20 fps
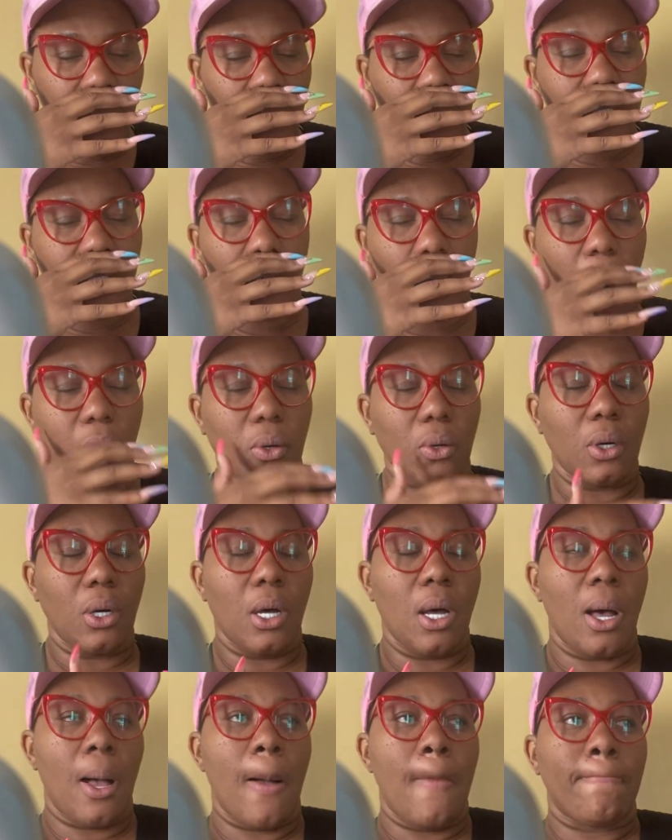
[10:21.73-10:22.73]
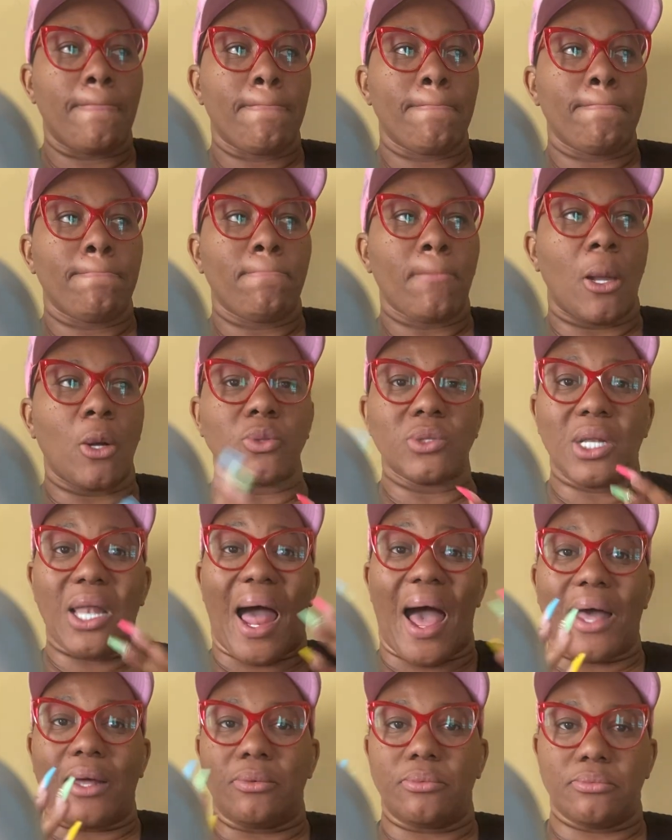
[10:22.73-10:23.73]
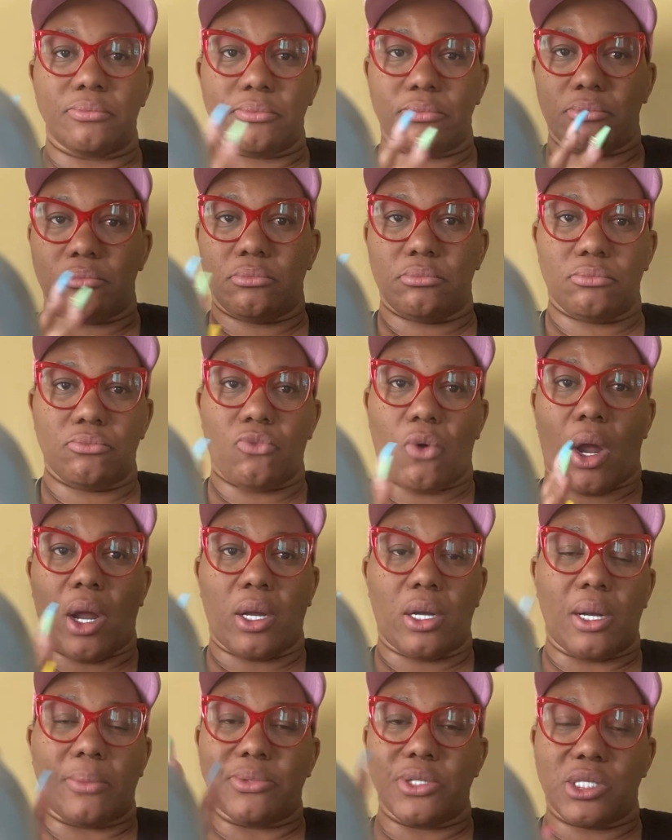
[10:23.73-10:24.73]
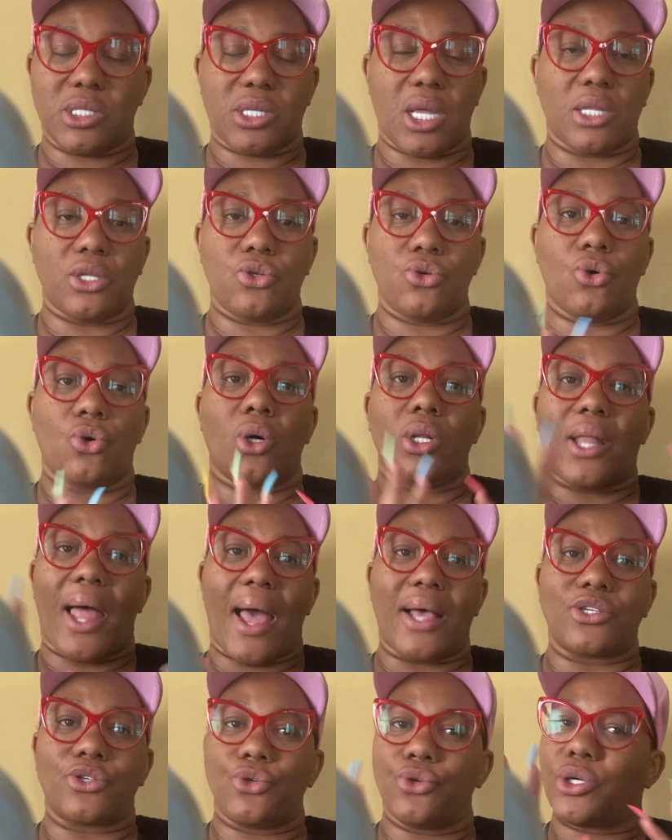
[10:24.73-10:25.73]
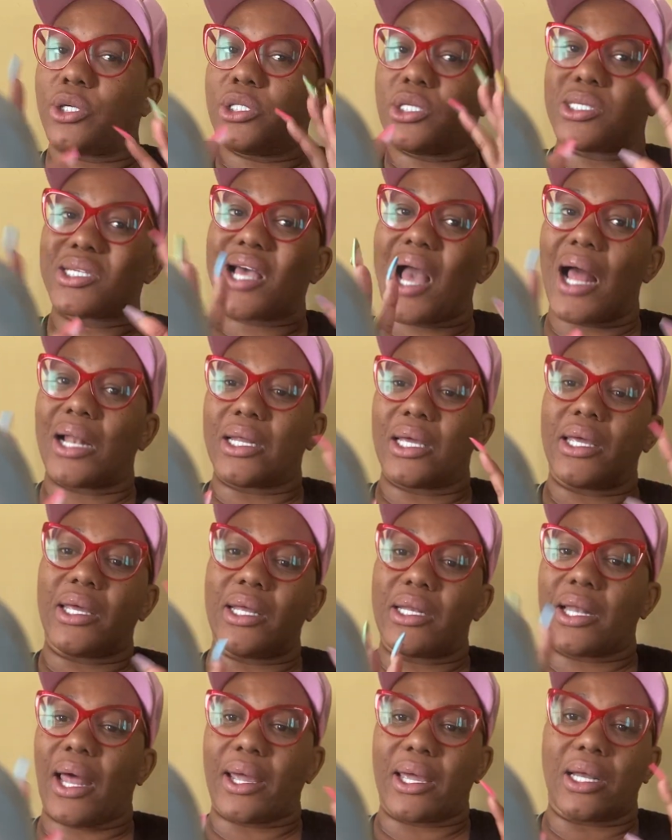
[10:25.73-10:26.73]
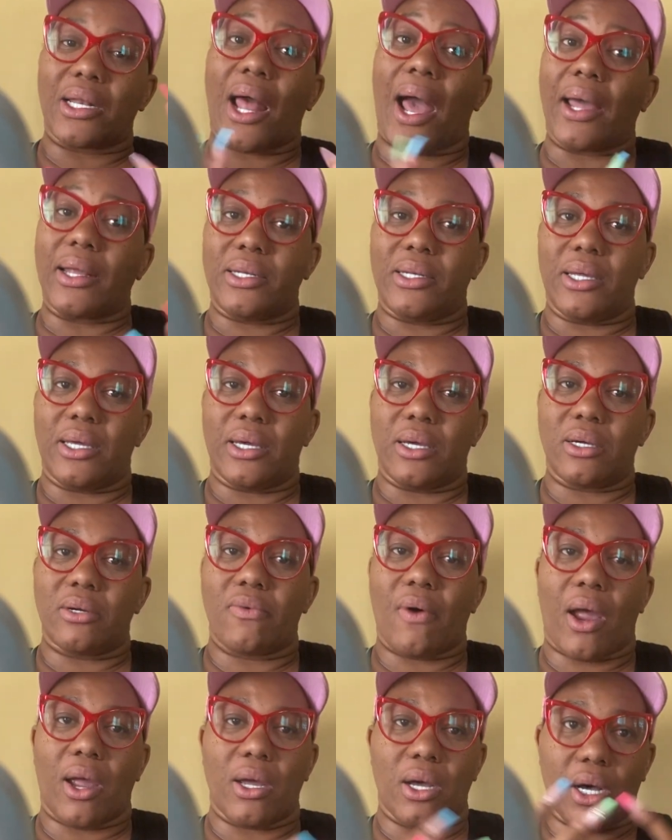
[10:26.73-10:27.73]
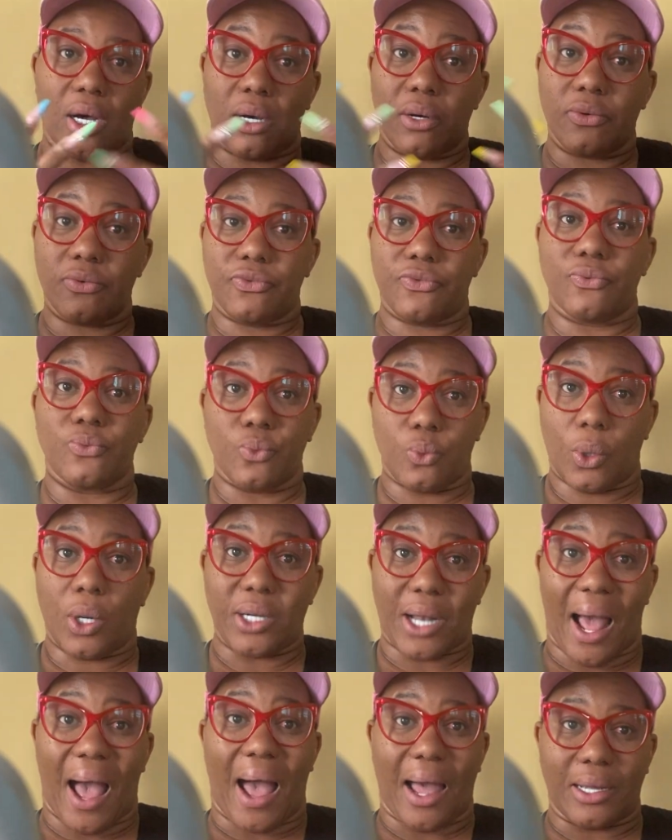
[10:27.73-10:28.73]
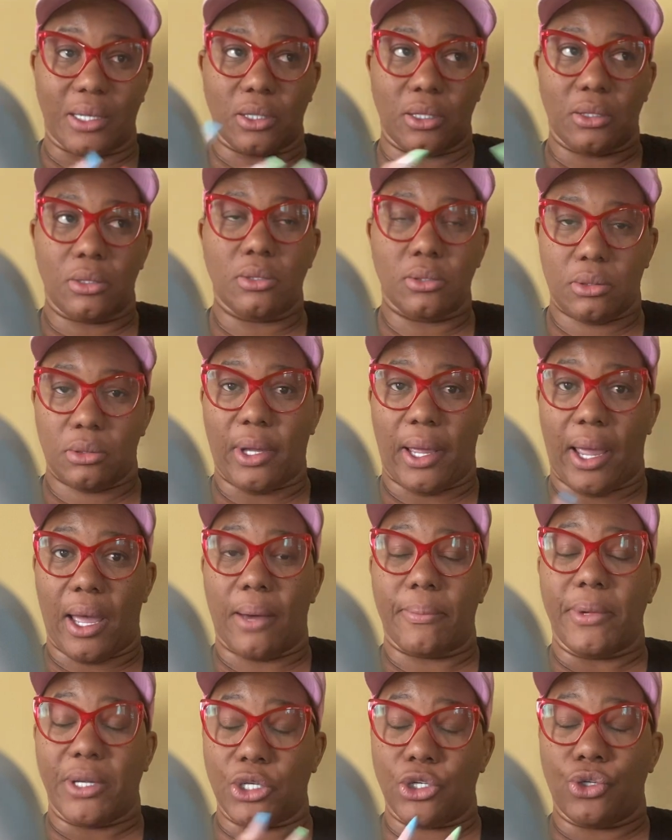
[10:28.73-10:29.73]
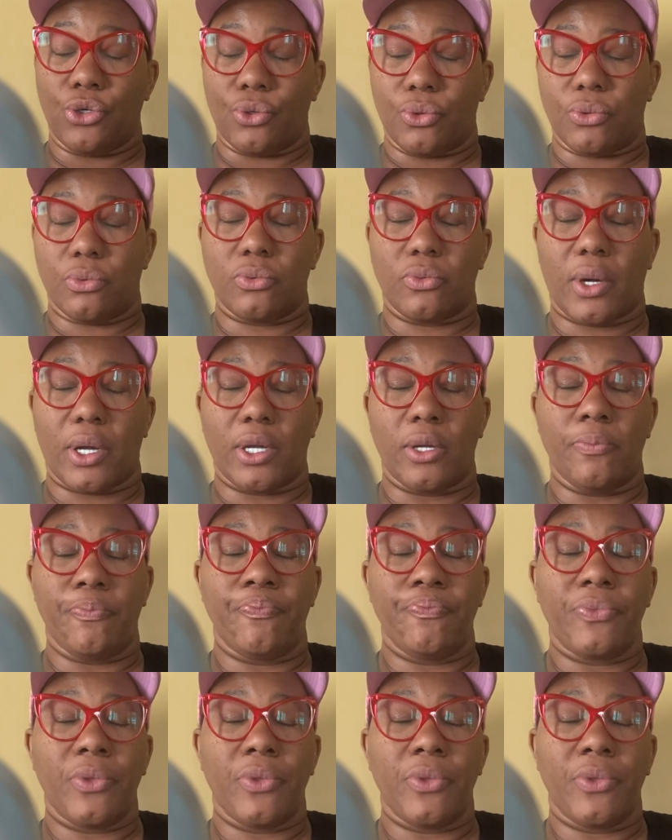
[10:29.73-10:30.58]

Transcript: So it was a lot, right? And I'm just telling you all that so you can just kind of get like an idea, right, of what I am and do, right?